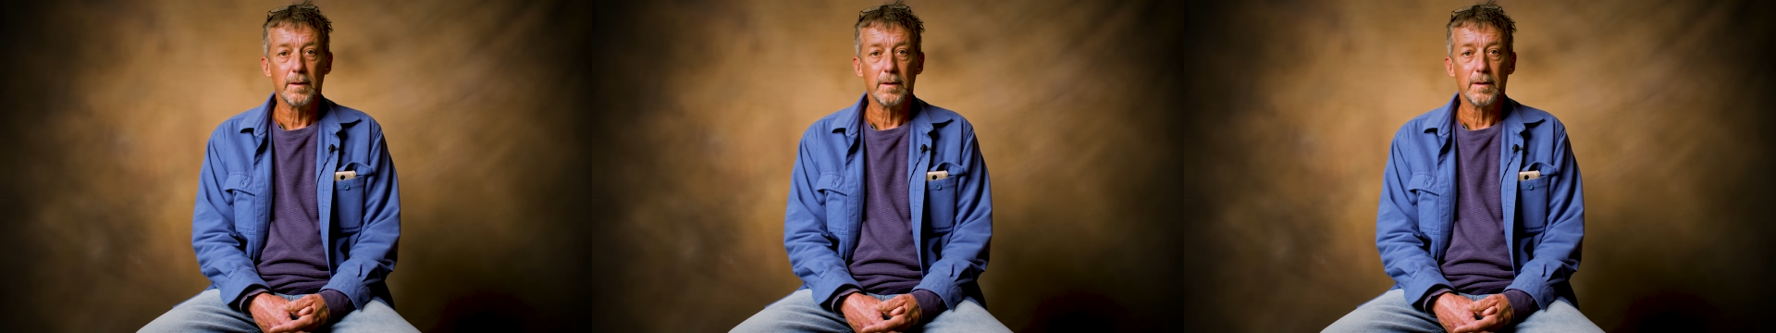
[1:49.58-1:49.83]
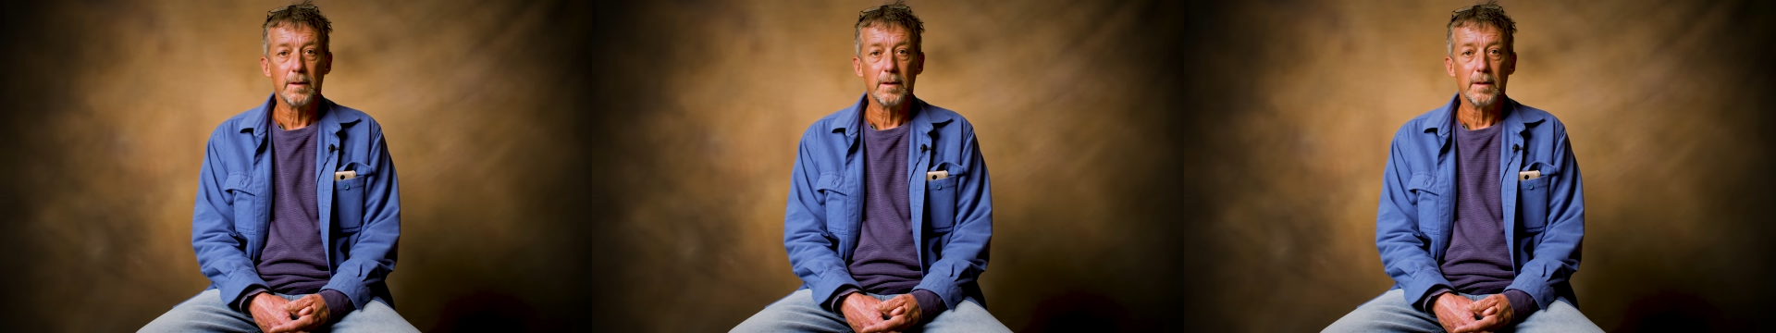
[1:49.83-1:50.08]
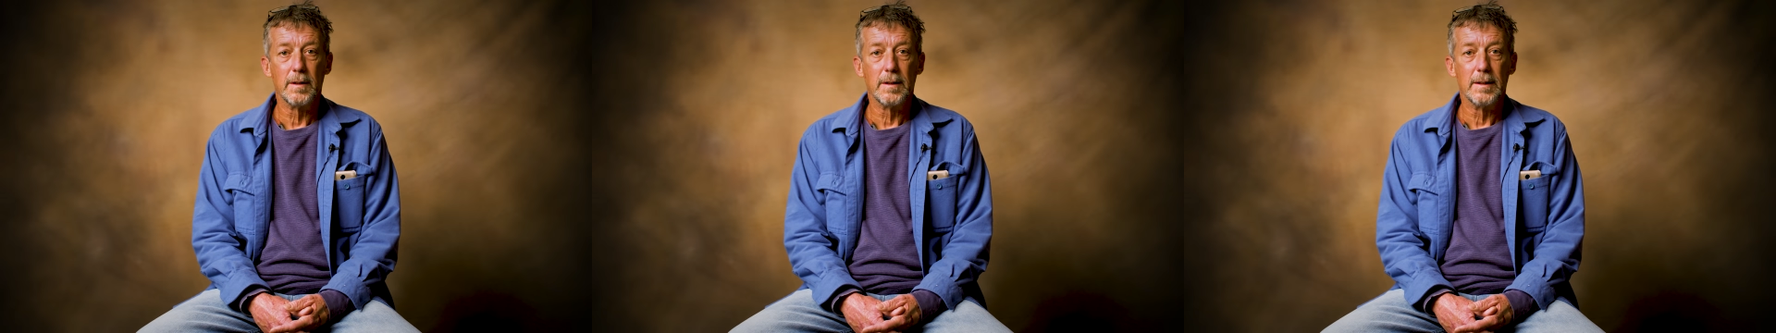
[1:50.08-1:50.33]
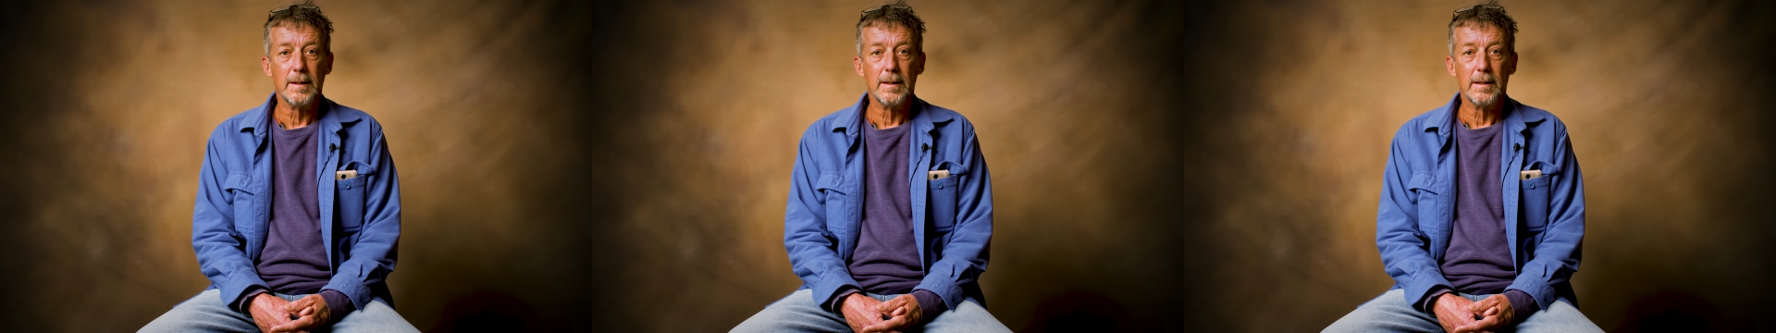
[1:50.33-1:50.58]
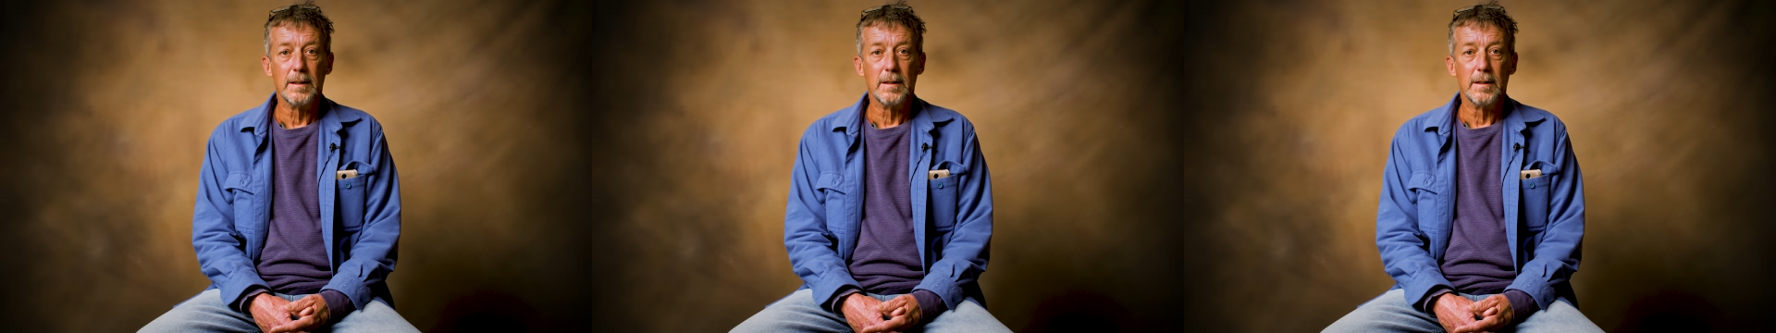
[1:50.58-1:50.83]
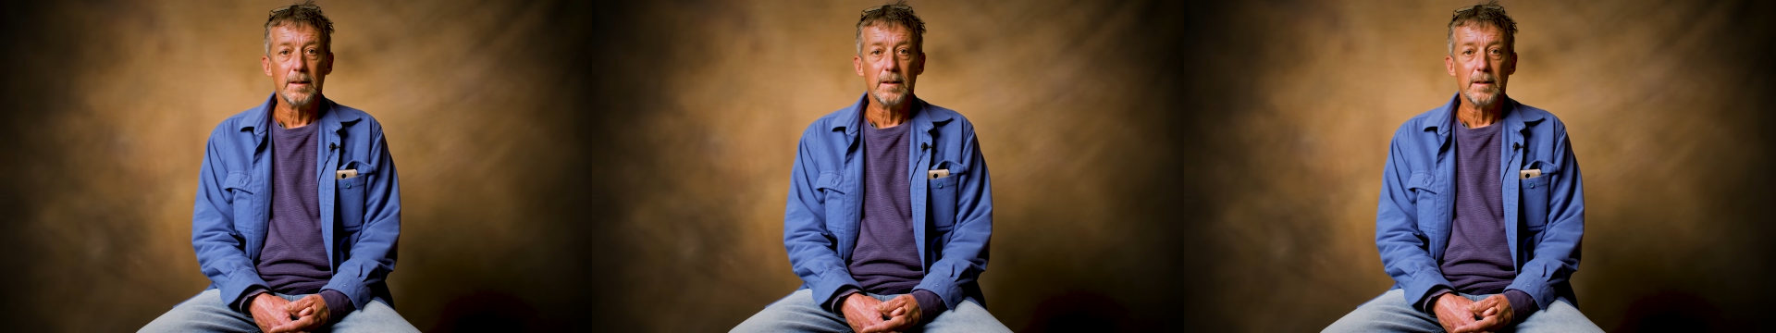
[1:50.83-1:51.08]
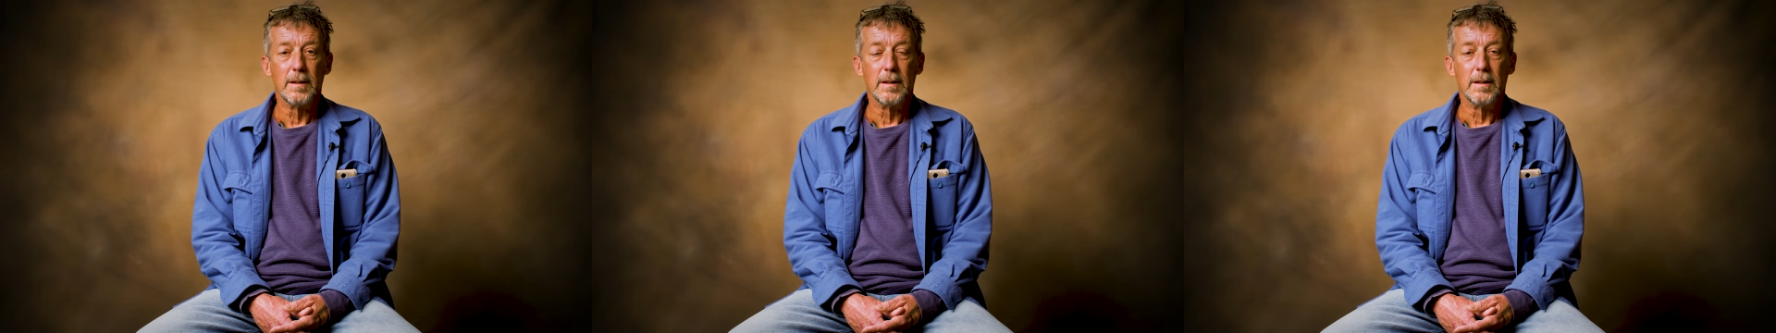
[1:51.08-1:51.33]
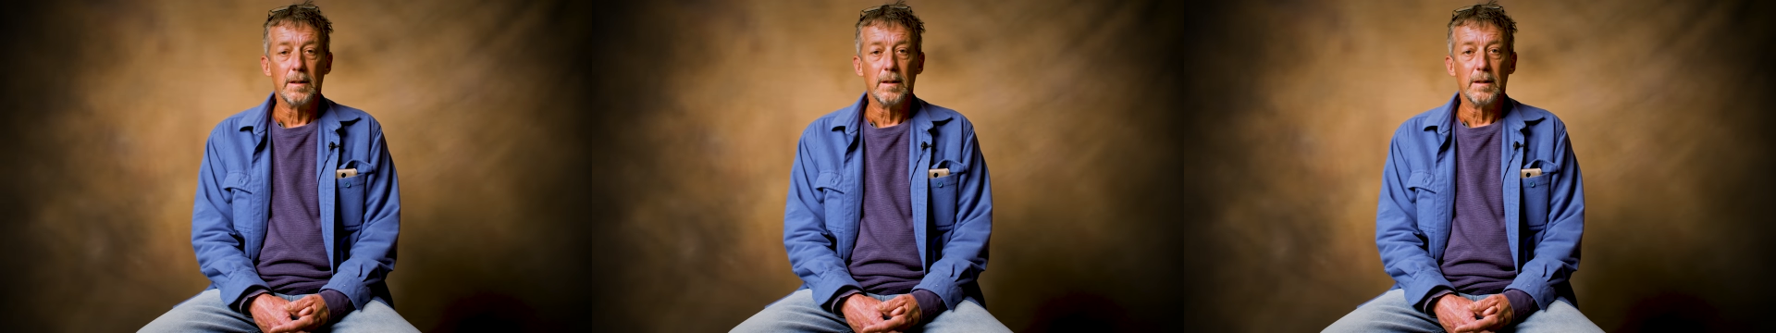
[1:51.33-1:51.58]

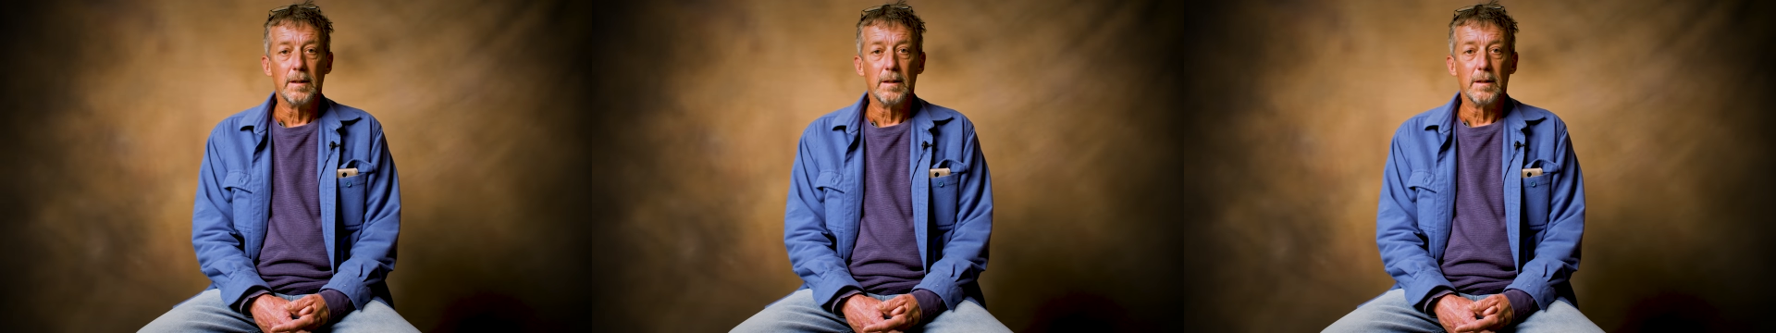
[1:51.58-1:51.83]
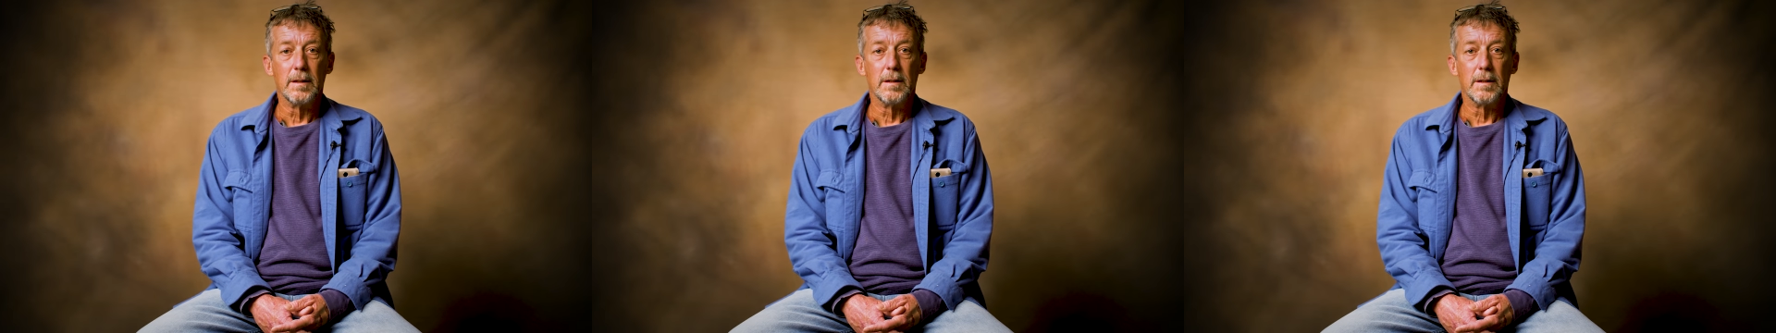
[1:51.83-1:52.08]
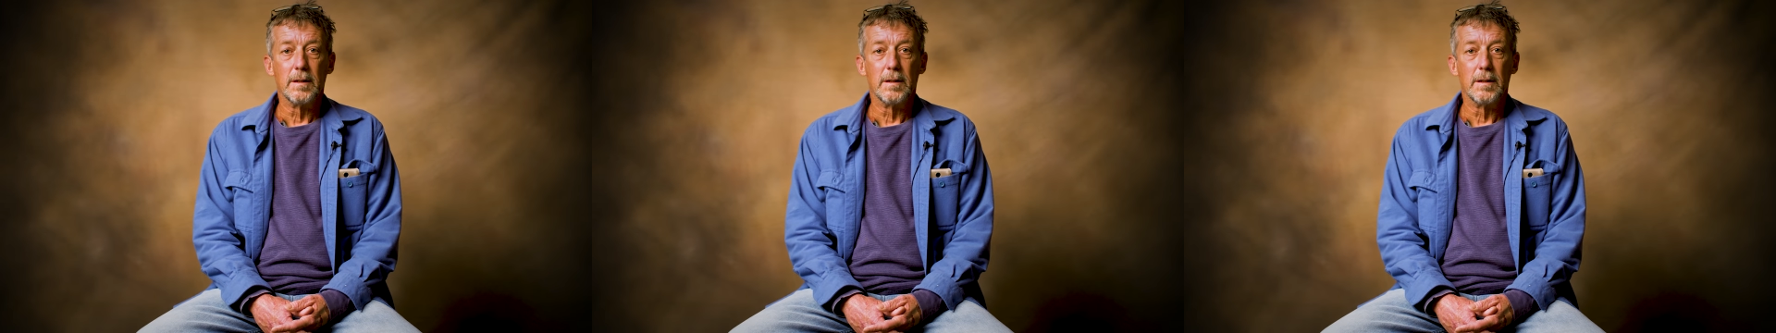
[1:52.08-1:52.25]
No one is speaking in this clip.